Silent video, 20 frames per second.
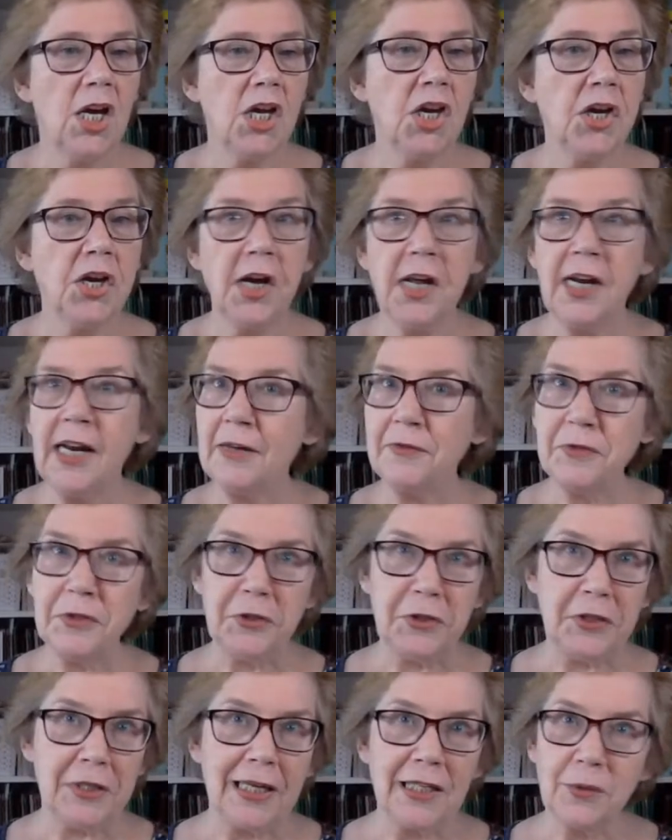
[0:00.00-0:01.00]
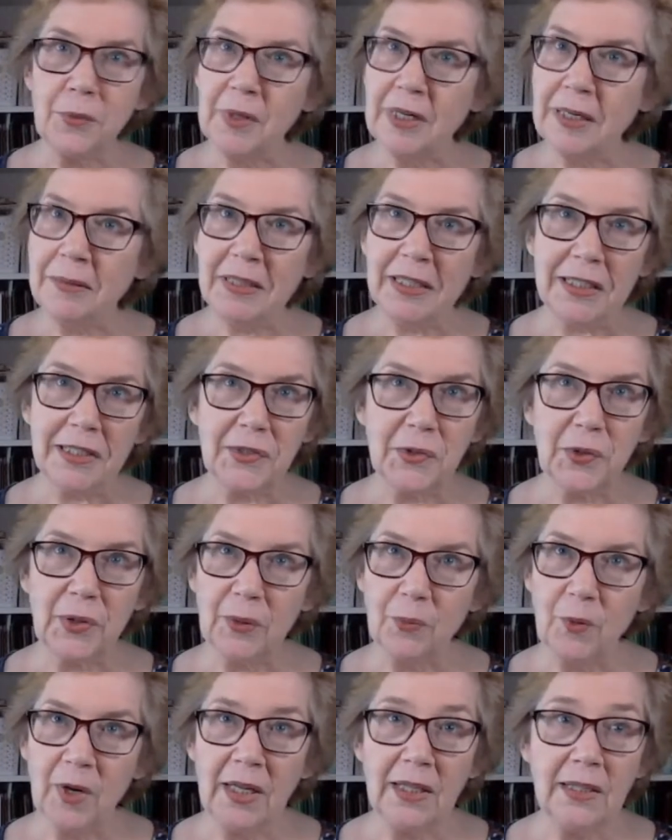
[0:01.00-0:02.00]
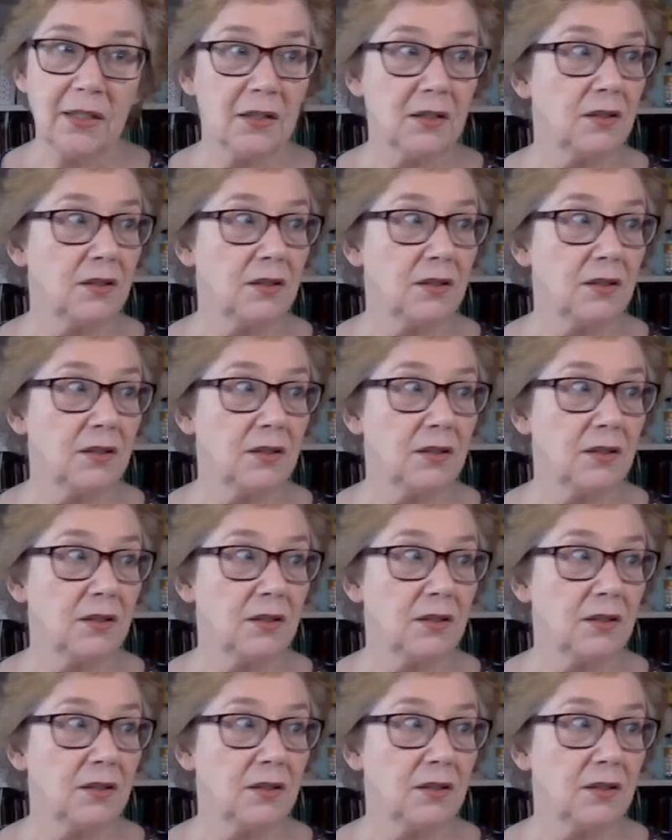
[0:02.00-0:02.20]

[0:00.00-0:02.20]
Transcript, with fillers: You don't have to do that 20 minutes all in one.